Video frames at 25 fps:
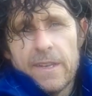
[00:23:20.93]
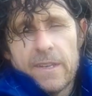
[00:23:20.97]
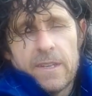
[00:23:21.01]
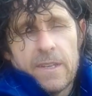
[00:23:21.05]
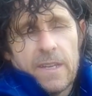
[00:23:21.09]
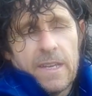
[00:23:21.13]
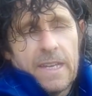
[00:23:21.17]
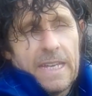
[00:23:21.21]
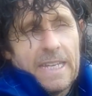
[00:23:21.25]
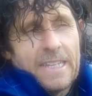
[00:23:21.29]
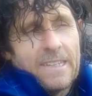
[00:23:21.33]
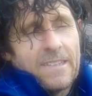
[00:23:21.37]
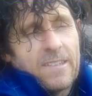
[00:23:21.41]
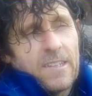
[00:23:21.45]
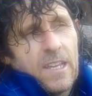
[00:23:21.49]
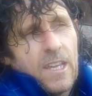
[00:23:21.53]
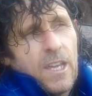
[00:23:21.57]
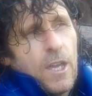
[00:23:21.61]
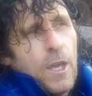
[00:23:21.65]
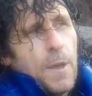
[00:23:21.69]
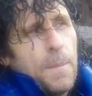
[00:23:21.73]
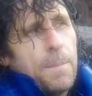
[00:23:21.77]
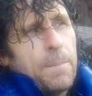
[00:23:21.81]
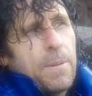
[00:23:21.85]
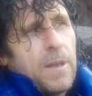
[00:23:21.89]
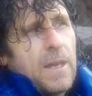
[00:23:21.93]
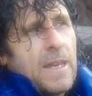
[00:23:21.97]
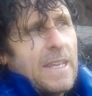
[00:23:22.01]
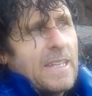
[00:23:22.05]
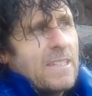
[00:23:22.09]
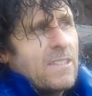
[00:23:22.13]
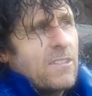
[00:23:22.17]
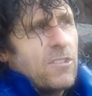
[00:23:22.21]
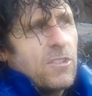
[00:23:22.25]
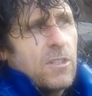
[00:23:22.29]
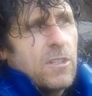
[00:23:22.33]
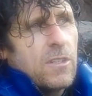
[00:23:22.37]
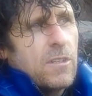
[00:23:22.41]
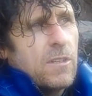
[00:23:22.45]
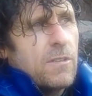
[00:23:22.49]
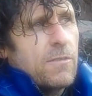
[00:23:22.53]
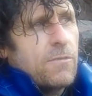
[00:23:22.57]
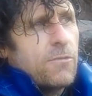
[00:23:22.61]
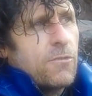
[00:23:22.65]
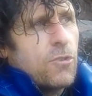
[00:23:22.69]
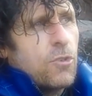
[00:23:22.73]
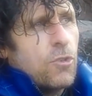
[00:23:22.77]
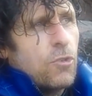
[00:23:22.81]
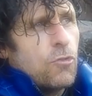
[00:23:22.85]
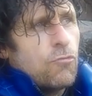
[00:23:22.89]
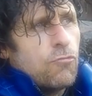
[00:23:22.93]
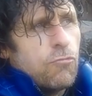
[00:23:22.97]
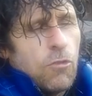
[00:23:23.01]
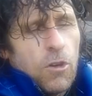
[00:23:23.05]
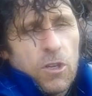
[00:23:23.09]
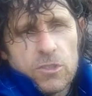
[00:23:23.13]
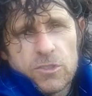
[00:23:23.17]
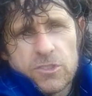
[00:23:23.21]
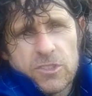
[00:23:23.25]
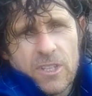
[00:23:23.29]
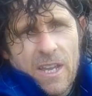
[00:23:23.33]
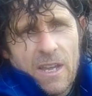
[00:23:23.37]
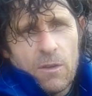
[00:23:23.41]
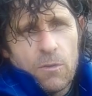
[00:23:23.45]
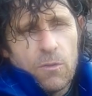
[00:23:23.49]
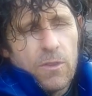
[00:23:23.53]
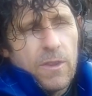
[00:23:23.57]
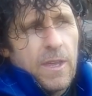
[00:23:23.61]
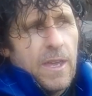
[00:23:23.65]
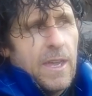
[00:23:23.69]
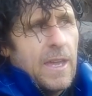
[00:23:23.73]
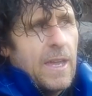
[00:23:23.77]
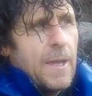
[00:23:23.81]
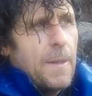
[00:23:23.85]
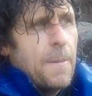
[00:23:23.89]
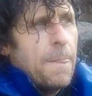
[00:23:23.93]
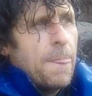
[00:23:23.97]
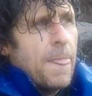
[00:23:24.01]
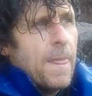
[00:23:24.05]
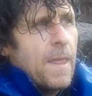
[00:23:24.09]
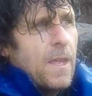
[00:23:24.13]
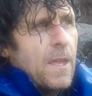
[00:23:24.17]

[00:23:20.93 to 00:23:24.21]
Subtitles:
There's plenty of good rods out there